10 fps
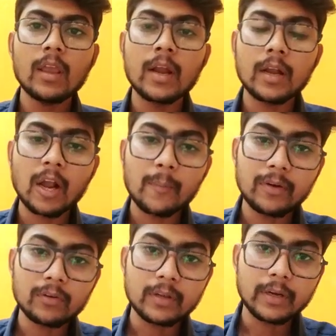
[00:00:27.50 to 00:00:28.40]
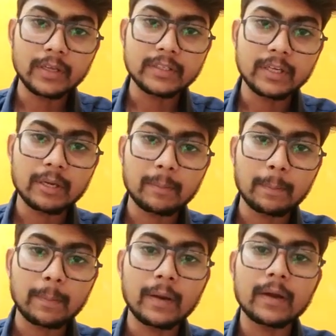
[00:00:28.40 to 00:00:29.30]
And coming to the teaching
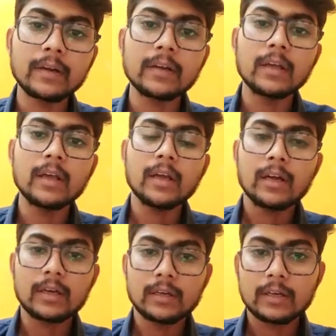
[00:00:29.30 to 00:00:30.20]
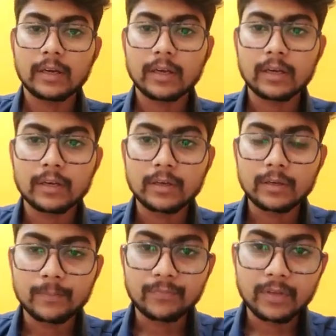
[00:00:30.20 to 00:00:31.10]
part,
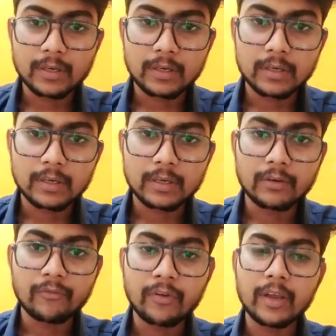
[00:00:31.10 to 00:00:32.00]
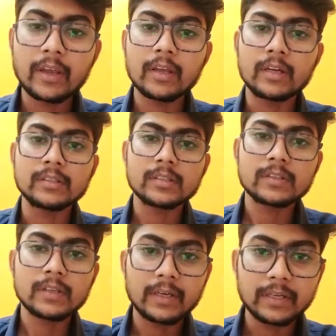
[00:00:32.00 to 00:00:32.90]
the way Ranjan
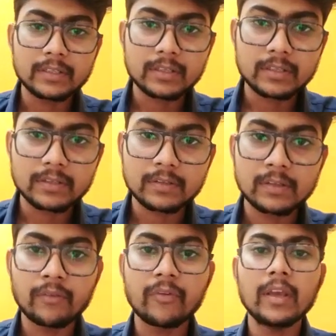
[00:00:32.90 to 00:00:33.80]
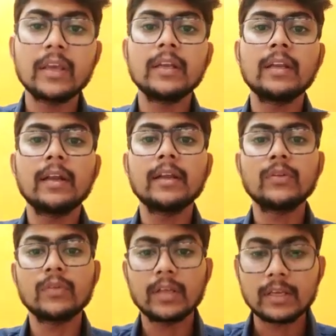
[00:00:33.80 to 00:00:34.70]
sir teaches, the way he
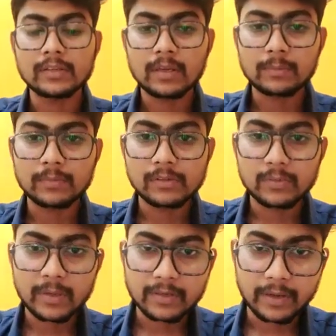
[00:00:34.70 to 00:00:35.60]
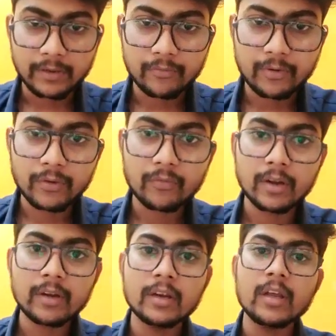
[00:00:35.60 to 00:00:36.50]
relates with the examples makes
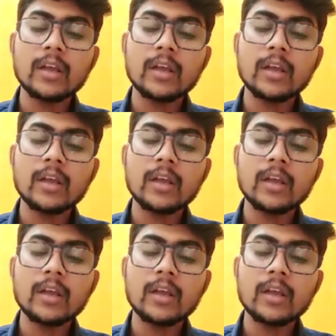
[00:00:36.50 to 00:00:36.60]
everyone